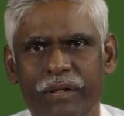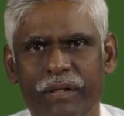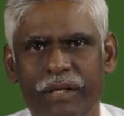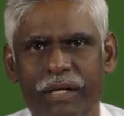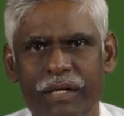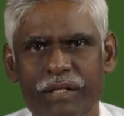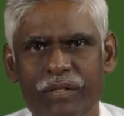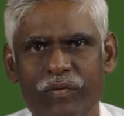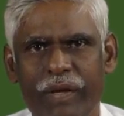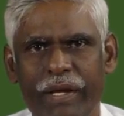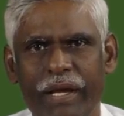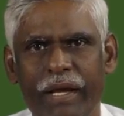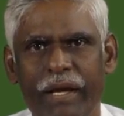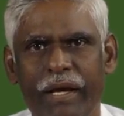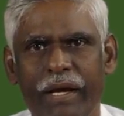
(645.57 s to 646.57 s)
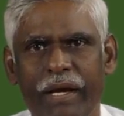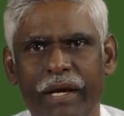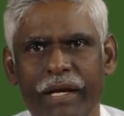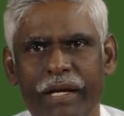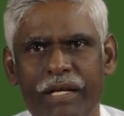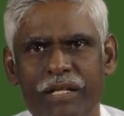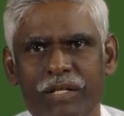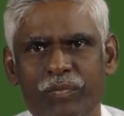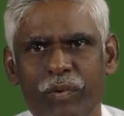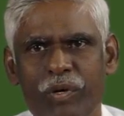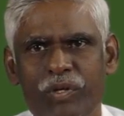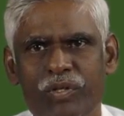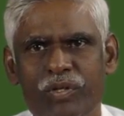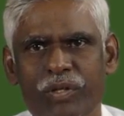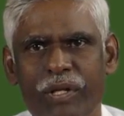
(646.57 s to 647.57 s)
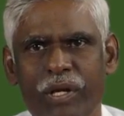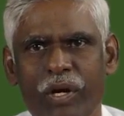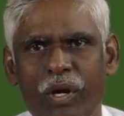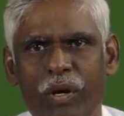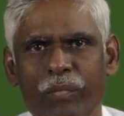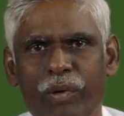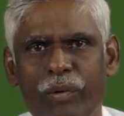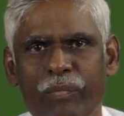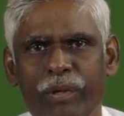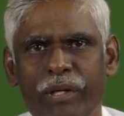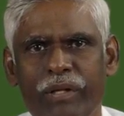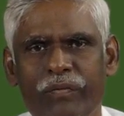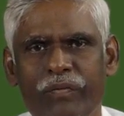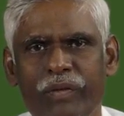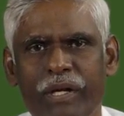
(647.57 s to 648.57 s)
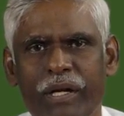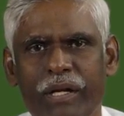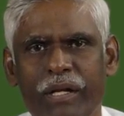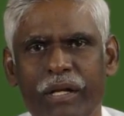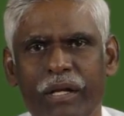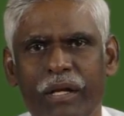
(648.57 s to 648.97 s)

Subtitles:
That is why, in response to the common belief that